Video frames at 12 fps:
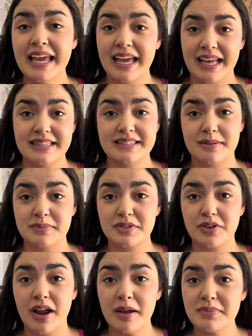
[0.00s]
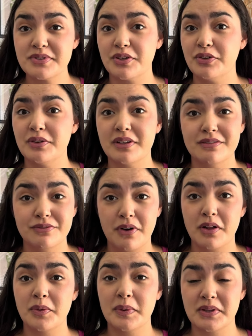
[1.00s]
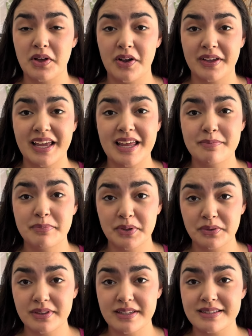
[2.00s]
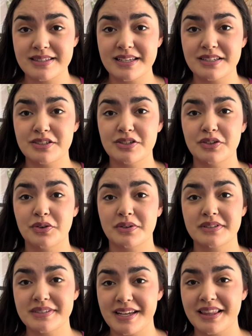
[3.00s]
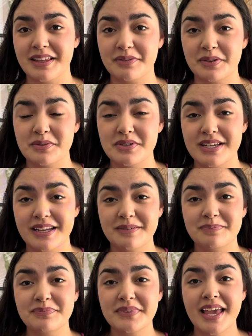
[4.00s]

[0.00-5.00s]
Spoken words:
and subscribe so you can follow along and build these into your daily routine.